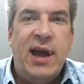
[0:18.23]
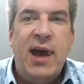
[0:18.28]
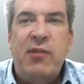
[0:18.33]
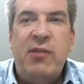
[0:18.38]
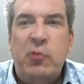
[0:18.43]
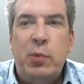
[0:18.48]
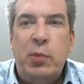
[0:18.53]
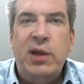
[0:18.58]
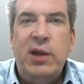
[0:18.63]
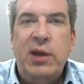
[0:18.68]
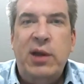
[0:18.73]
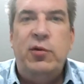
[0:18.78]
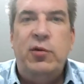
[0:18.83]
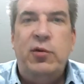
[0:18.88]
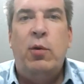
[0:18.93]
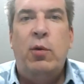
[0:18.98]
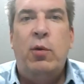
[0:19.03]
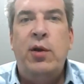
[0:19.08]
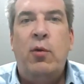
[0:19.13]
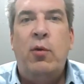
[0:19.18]
everybody. If you
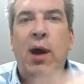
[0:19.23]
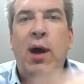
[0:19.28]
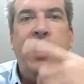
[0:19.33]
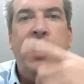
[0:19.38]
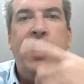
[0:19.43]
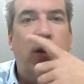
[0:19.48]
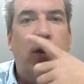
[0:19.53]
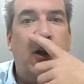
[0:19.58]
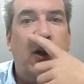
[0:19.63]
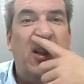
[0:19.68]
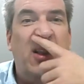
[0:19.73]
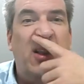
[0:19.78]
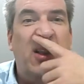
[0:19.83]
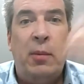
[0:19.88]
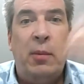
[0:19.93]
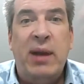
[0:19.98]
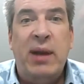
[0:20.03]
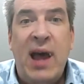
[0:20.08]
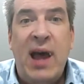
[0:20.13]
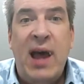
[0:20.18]
wonder why I look a
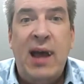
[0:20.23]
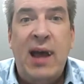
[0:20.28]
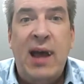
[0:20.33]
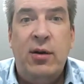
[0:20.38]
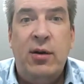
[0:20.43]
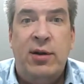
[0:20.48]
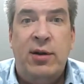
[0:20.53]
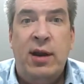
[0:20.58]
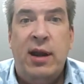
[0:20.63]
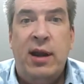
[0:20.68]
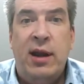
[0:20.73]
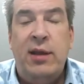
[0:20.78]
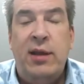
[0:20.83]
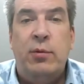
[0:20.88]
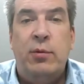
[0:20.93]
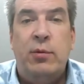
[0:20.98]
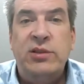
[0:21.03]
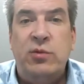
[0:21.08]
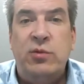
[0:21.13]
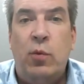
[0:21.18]
little bit haggard today,
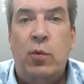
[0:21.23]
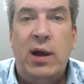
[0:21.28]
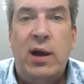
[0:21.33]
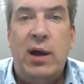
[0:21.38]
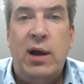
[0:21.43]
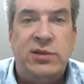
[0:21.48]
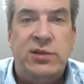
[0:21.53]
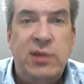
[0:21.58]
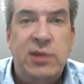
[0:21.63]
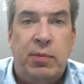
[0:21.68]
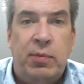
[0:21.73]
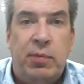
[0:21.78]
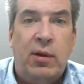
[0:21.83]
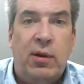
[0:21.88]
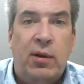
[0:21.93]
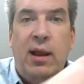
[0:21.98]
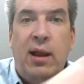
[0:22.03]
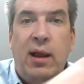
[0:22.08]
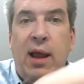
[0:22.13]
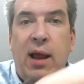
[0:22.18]
the reason why is
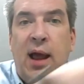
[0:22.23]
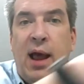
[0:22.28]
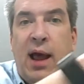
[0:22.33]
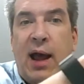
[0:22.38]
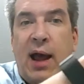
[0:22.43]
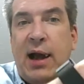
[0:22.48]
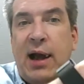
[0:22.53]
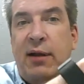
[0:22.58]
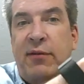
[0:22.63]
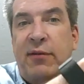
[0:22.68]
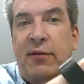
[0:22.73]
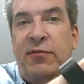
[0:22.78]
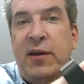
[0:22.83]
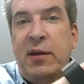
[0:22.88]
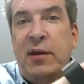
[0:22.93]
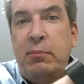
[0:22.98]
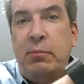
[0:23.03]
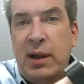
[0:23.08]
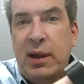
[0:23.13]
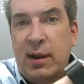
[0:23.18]
simple. I got a
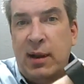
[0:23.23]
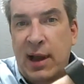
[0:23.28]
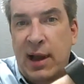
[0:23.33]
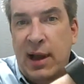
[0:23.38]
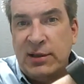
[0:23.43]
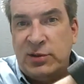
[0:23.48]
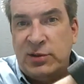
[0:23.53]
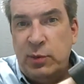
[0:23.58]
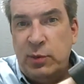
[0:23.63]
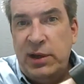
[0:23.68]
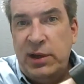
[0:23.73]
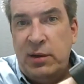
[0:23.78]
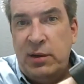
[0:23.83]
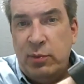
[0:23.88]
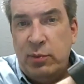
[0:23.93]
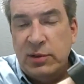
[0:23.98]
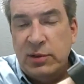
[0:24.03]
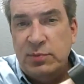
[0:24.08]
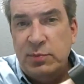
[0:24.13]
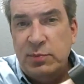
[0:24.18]
Fitbit last week,
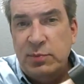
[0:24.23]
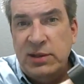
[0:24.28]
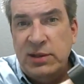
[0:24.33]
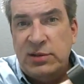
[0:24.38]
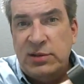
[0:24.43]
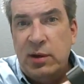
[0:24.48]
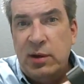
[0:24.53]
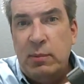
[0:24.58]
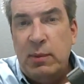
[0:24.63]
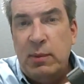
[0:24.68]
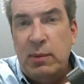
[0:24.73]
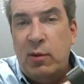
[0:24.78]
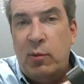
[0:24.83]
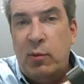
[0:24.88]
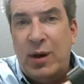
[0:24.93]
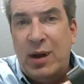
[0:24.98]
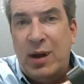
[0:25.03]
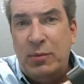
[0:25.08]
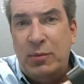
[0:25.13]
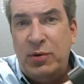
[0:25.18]
which means that no matter
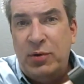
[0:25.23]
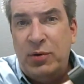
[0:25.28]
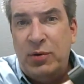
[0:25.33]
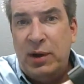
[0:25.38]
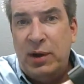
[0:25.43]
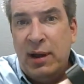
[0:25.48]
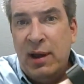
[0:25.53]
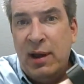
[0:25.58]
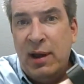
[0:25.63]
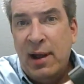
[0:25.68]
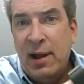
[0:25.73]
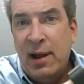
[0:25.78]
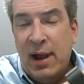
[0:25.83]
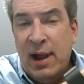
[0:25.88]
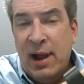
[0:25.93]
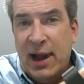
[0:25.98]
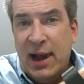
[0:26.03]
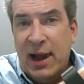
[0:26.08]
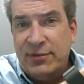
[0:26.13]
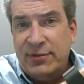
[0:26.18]
what I'm doing,
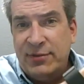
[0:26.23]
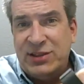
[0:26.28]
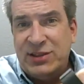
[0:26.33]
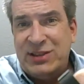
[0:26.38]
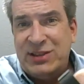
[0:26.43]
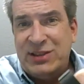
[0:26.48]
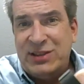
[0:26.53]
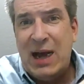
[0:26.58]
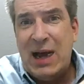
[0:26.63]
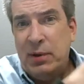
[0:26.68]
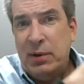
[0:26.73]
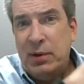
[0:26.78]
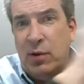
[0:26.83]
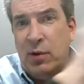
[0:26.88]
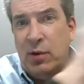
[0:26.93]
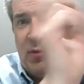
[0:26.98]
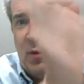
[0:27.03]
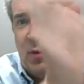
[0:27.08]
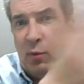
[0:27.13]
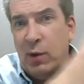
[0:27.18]
I have to stop and
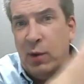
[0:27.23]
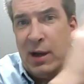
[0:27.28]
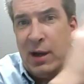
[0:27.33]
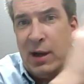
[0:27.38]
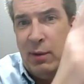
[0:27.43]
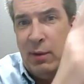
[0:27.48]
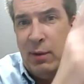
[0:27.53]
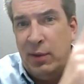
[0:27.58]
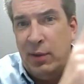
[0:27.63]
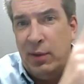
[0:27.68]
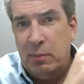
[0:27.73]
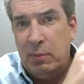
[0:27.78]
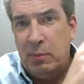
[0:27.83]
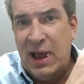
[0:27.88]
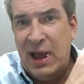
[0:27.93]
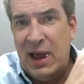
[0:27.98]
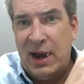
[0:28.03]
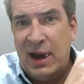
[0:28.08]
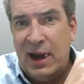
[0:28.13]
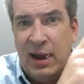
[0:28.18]
go for a walk around the
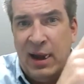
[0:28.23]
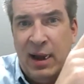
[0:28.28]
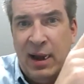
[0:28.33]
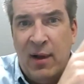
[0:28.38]
block